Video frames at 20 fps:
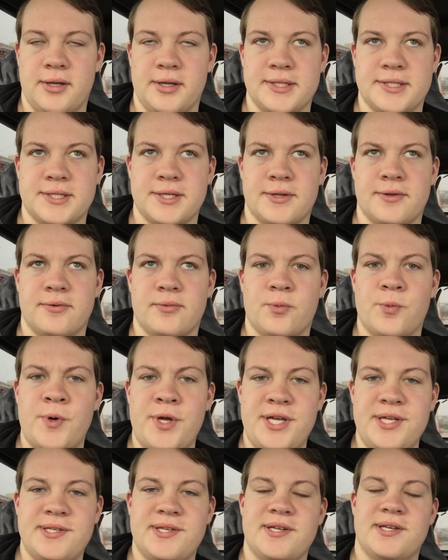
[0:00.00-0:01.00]
Listen, the
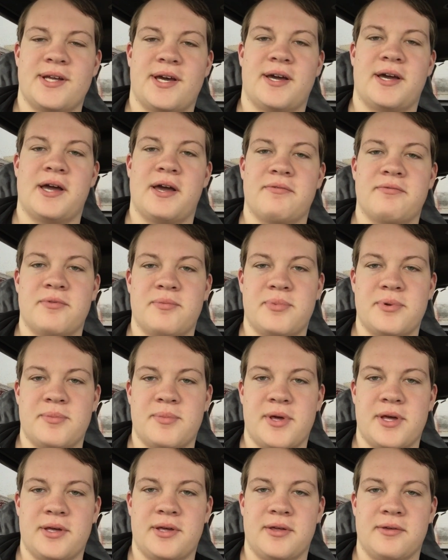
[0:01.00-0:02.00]
reason I haven't been
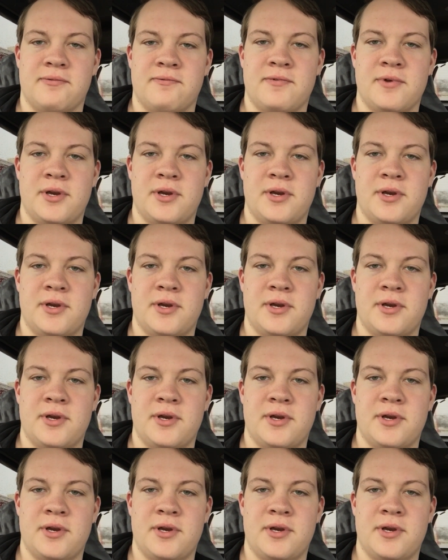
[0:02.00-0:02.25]
making